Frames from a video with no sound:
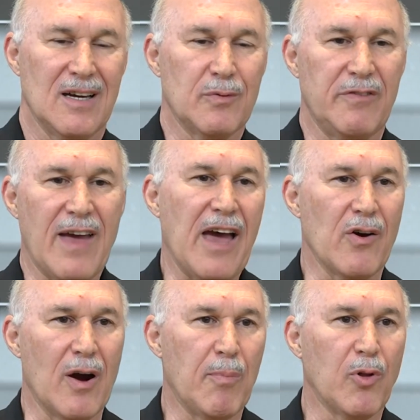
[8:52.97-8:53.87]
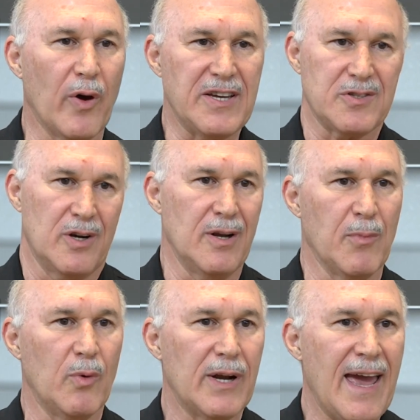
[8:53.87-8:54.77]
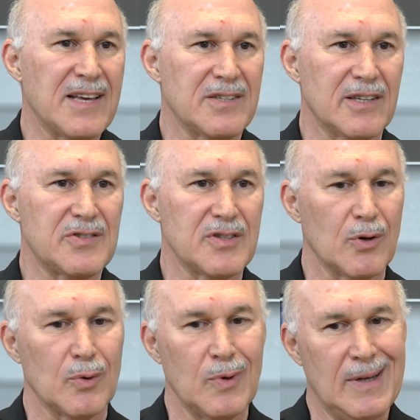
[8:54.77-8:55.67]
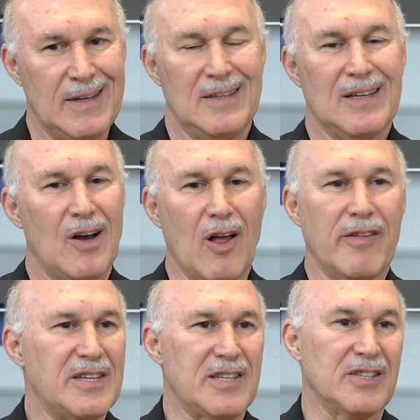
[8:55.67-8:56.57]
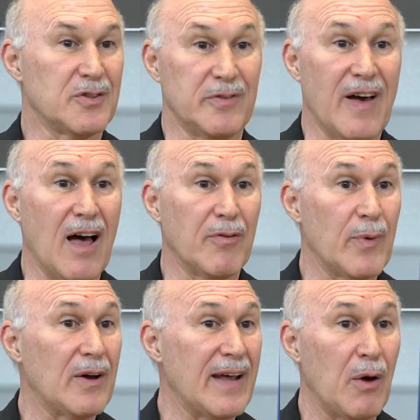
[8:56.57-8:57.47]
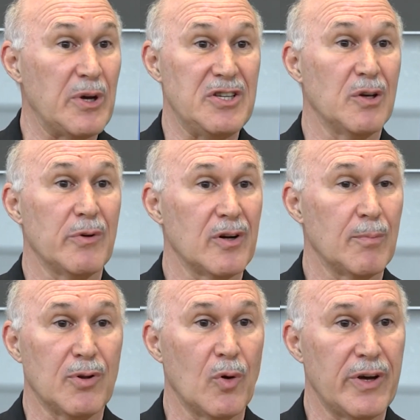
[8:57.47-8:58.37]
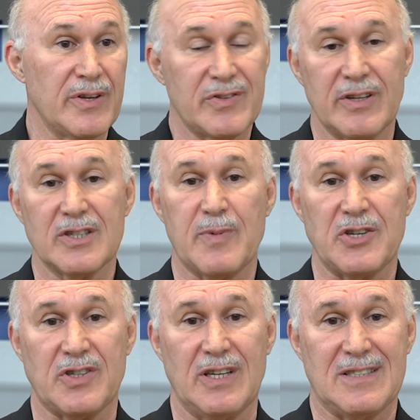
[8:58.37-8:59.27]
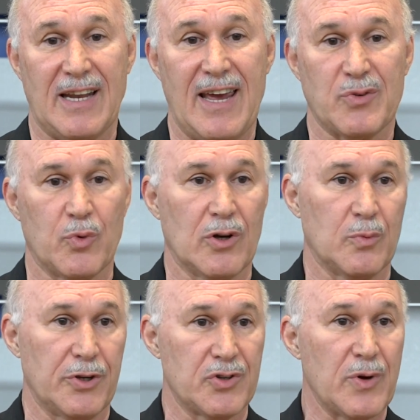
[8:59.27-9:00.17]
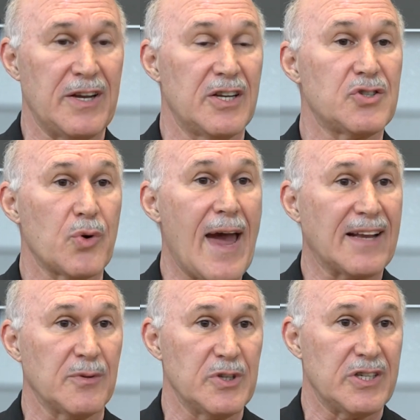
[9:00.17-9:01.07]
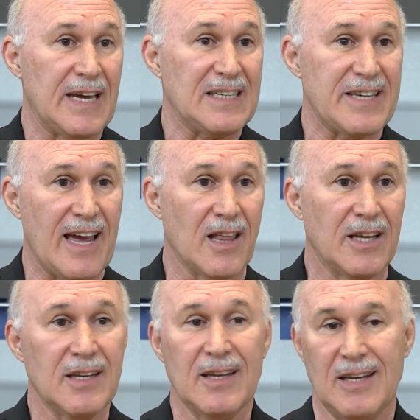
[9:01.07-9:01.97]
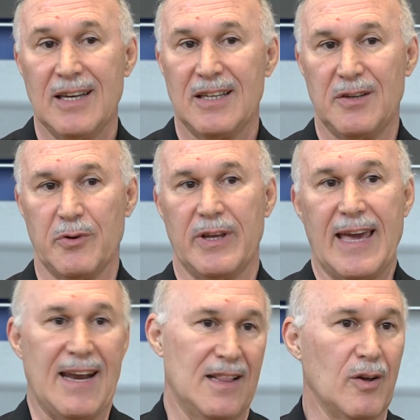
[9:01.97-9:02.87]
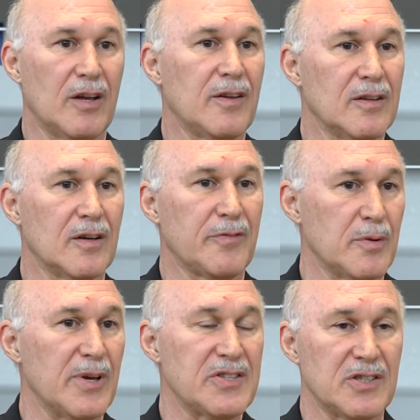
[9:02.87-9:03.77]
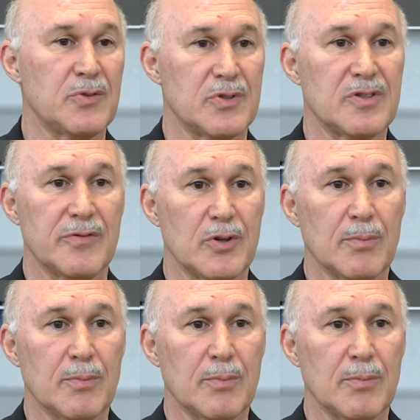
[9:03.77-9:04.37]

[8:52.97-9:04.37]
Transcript: We value our employees. They're a number one asset, so all of these things revolve around how we deal with our employees, and especially in today's world where you're trying to attract and retain talent, you've really got to look for the best interests of your